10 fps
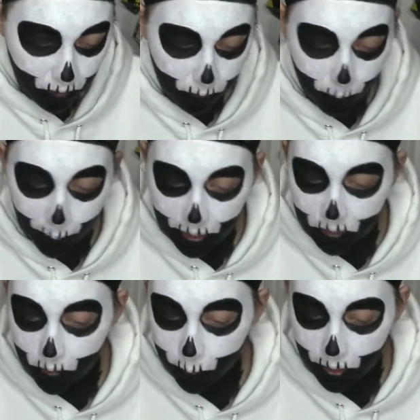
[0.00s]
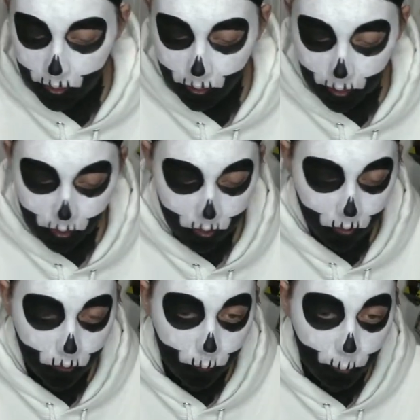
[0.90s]
the paint a bit. Actually
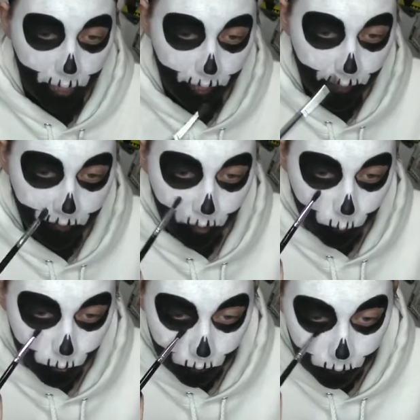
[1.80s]
no, the black eyeshadow will do